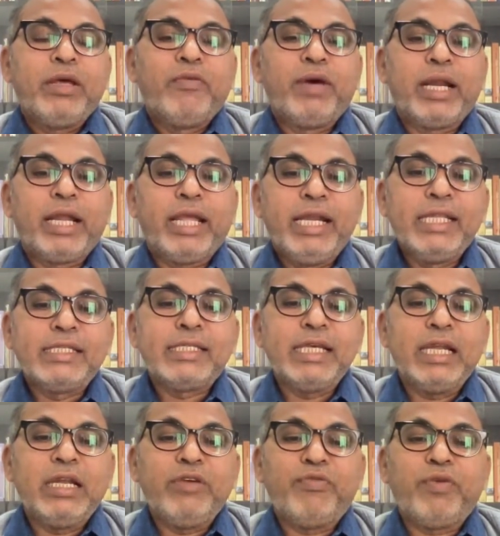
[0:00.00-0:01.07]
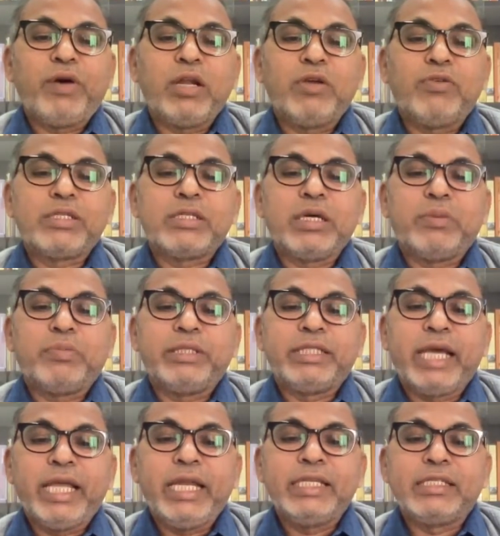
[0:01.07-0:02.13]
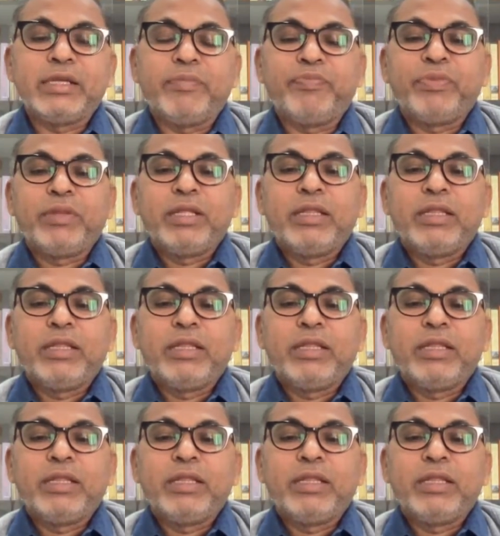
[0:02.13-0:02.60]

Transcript: were initially followers of Jainism.